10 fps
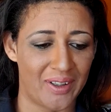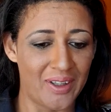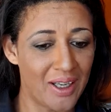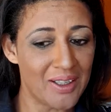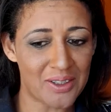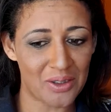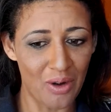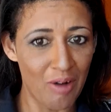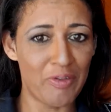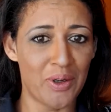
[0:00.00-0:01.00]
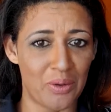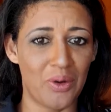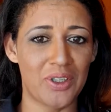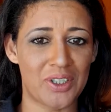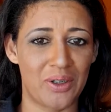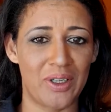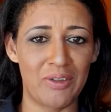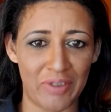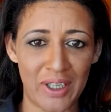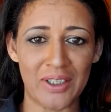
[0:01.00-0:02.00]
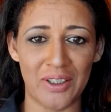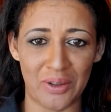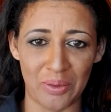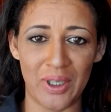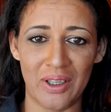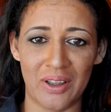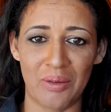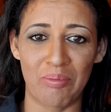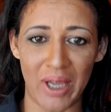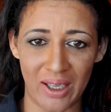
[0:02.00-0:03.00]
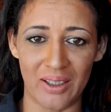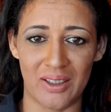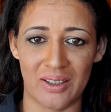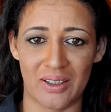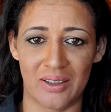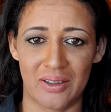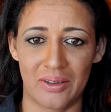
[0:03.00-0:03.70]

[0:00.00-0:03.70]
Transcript: that is often also infected with maggots.